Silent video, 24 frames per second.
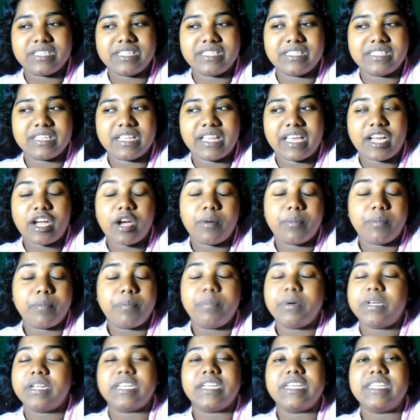into like
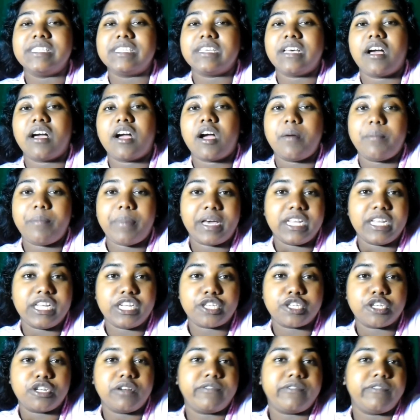put it into a
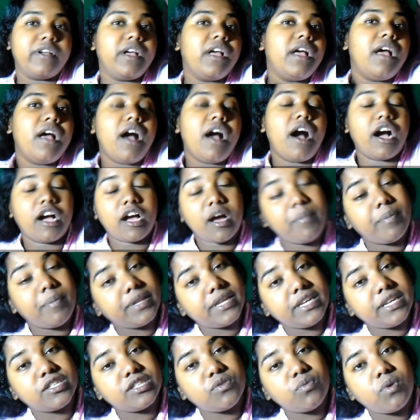compilation of a couple
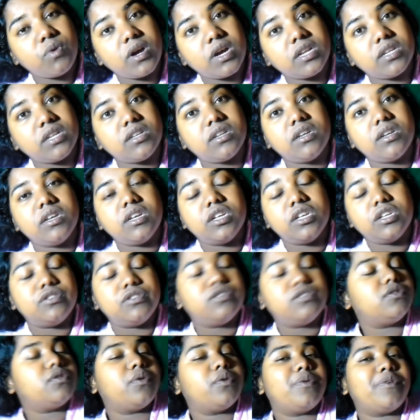days in one.
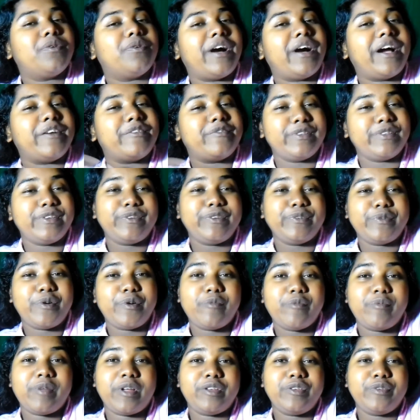So I really do
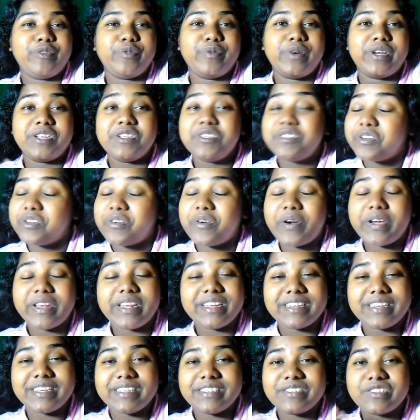hope that you enjoyed
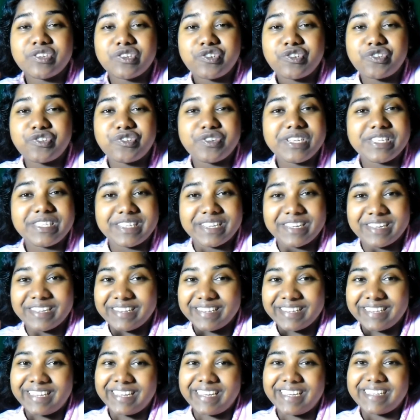these three
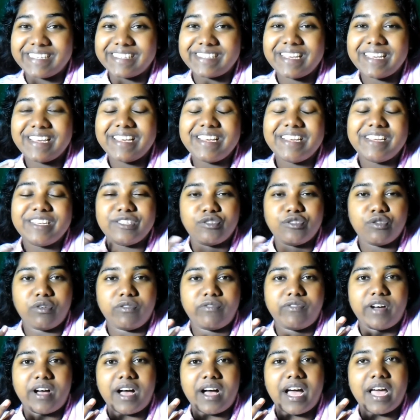single days so
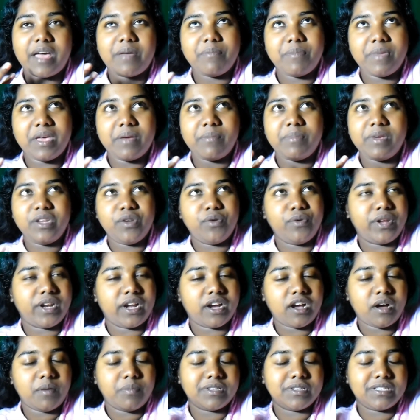far. I may be doing a
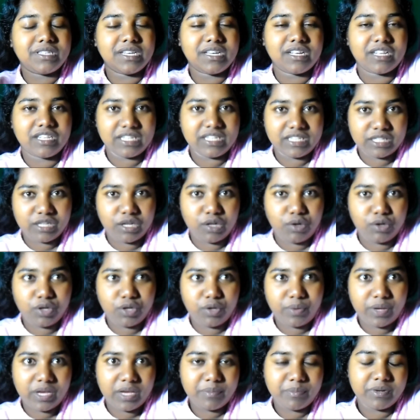couple single days along the
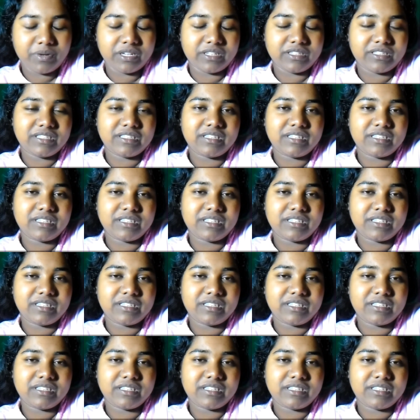way, but